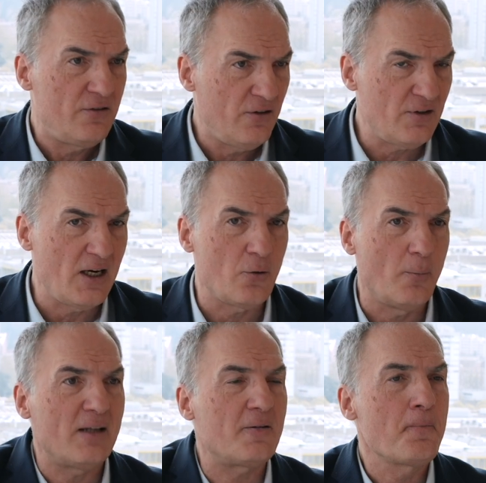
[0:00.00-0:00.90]
Six scenarios.
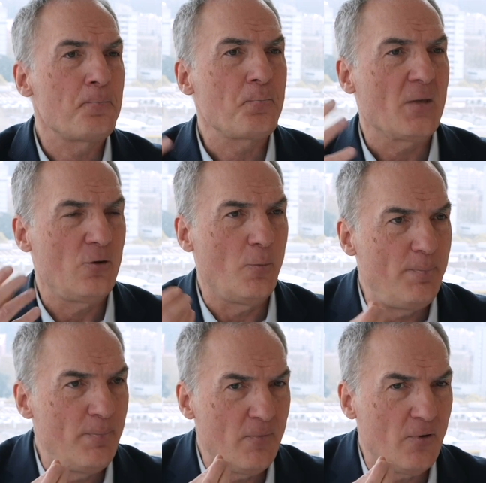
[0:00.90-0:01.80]
But
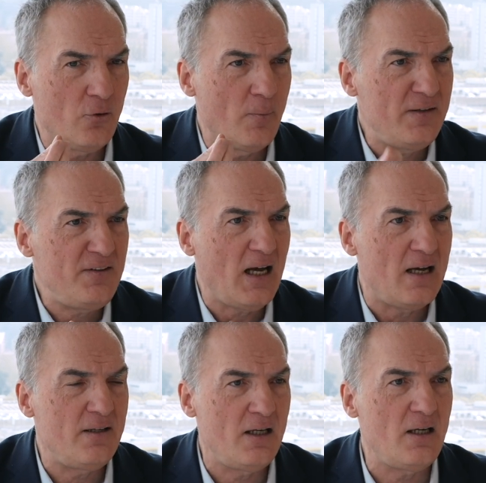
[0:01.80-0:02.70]
the basic
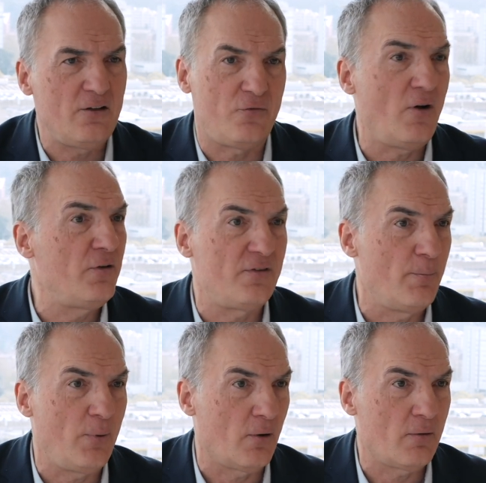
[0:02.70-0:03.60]
idea is very
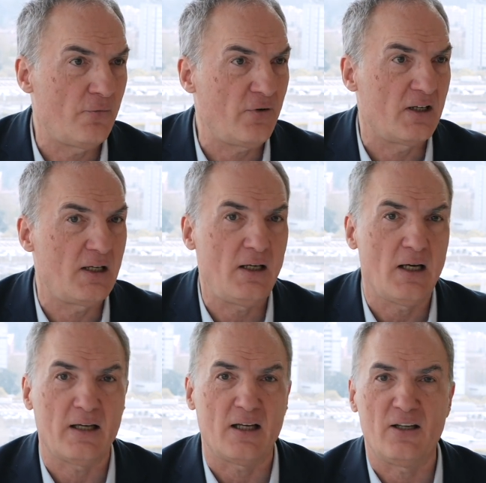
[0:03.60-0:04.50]
simple, frankly.
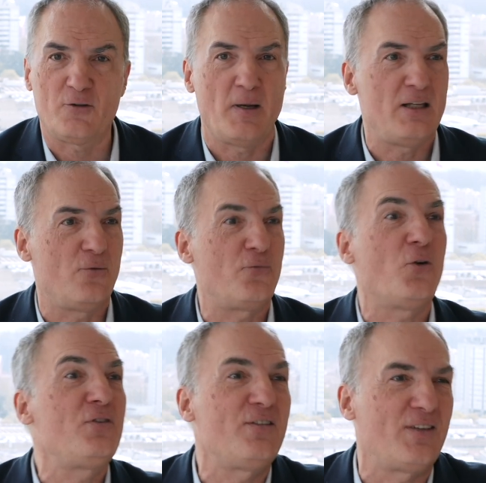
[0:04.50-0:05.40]
I can explain in 30